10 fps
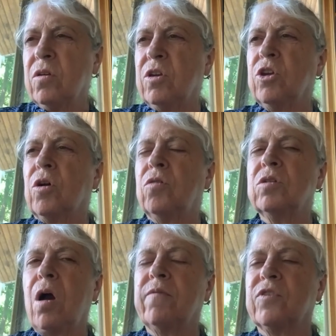your own
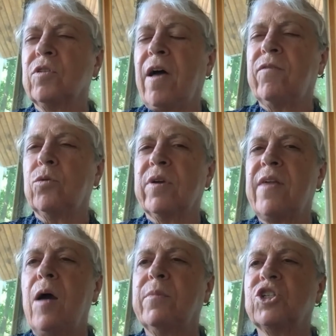comfort level with
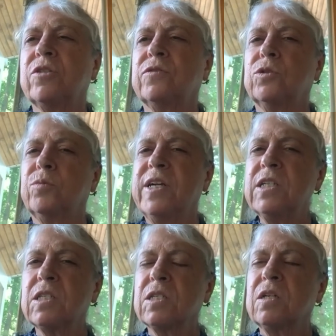how much of a
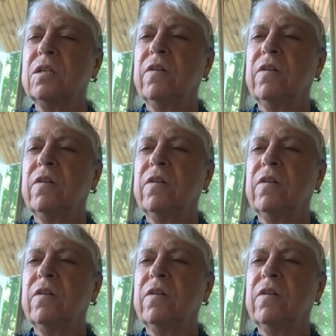risk,